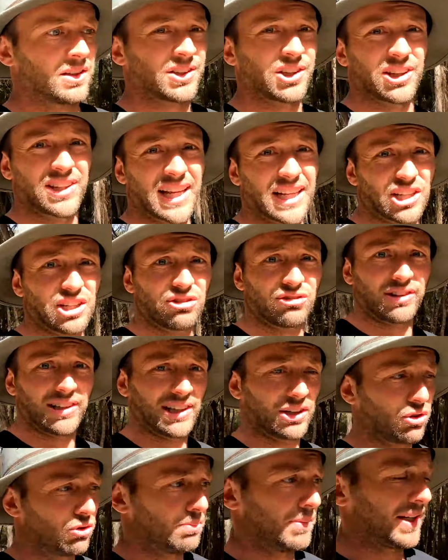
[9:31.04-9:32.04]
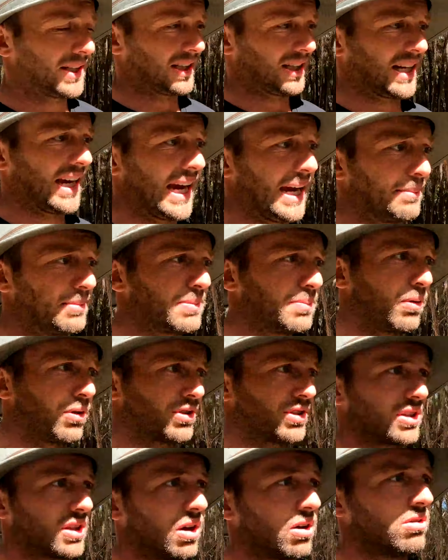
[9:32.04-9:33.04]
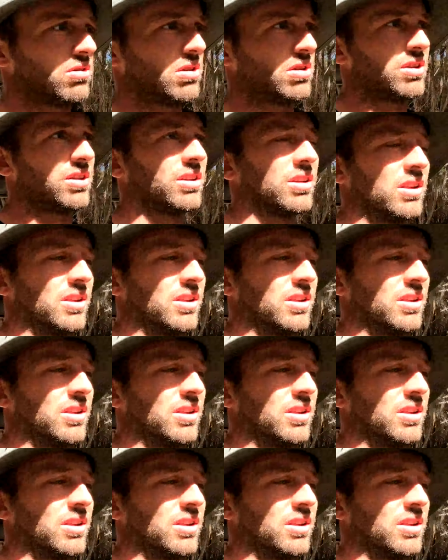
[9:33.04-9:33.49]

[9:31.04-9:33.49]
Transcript: So there's actually a really good mix of camp spots though.